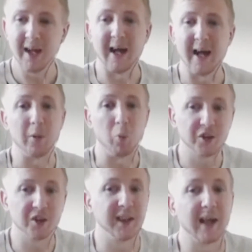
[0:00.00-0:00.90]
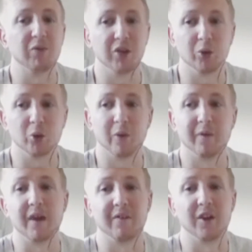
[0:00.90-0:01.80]
and they wasn't getting results
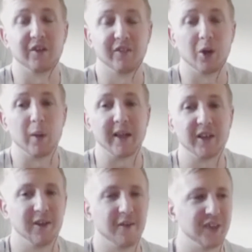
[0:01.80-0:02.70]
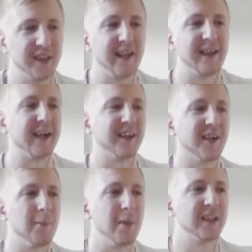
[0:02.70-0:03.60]
within the first few weeks, obviously they're then going
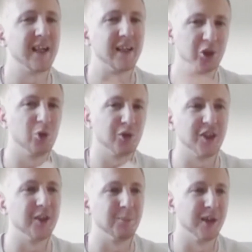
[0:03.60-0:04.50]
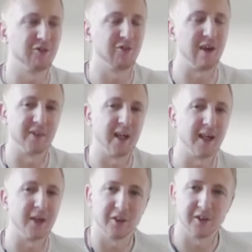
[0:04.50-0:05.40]
to miss that short term
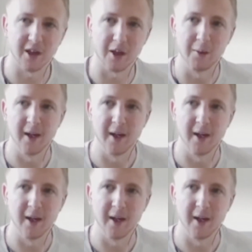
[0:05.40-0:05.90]
gratification. So